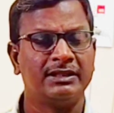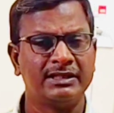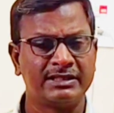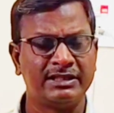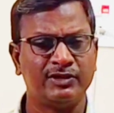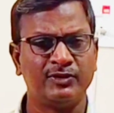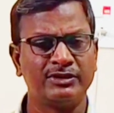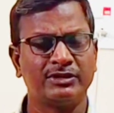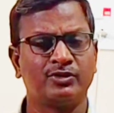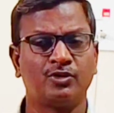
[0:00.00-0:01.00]
This
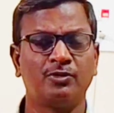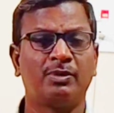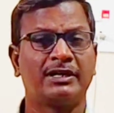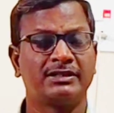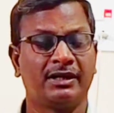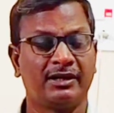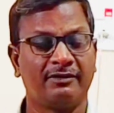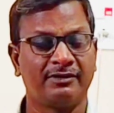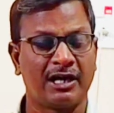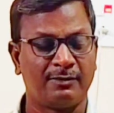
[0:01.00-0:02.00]
gives 2%
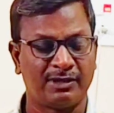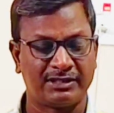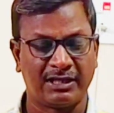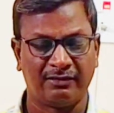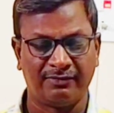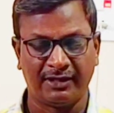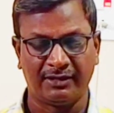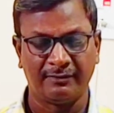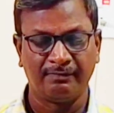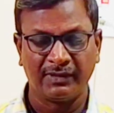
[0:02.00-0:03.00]
of copper
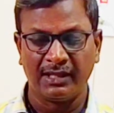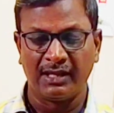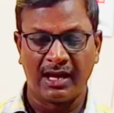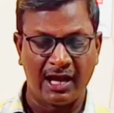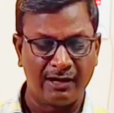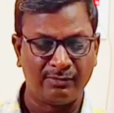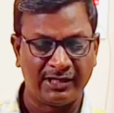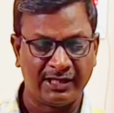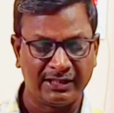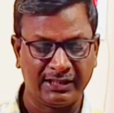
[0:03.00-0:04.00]
sulphate. I am
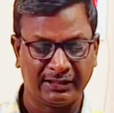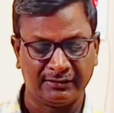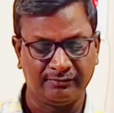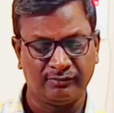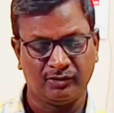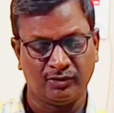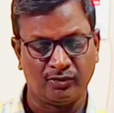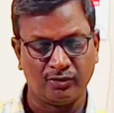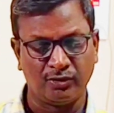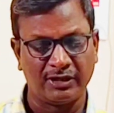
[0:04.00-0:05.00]
taking
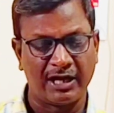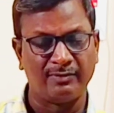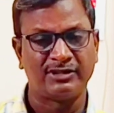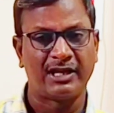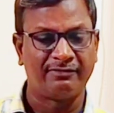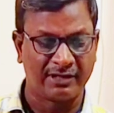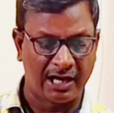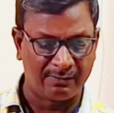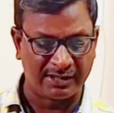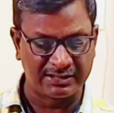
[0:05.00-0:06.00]
2 grams of
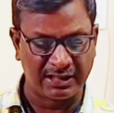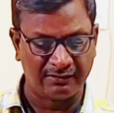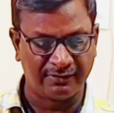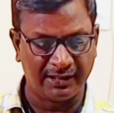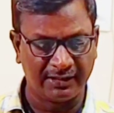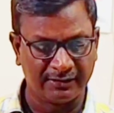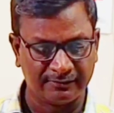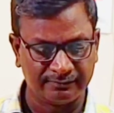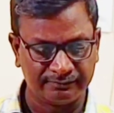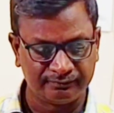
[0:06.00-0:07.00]
copper sulphate.
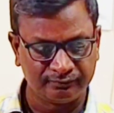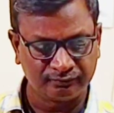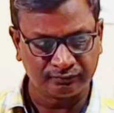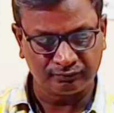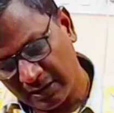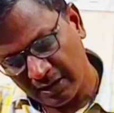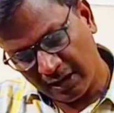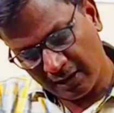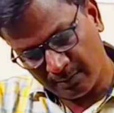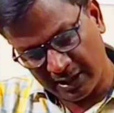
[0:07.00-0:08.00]

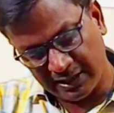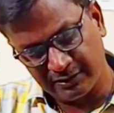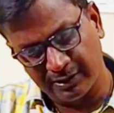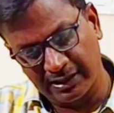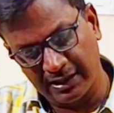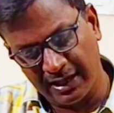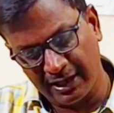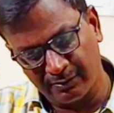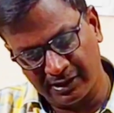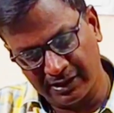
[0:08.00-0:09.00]
Approximately I
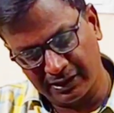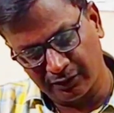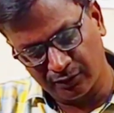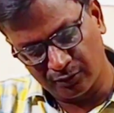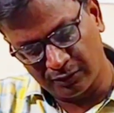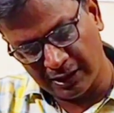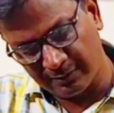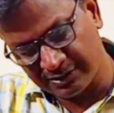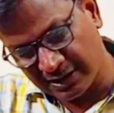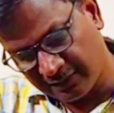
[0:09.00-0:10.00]
am taking 2
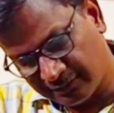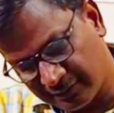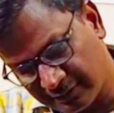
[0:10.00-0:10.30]
grams of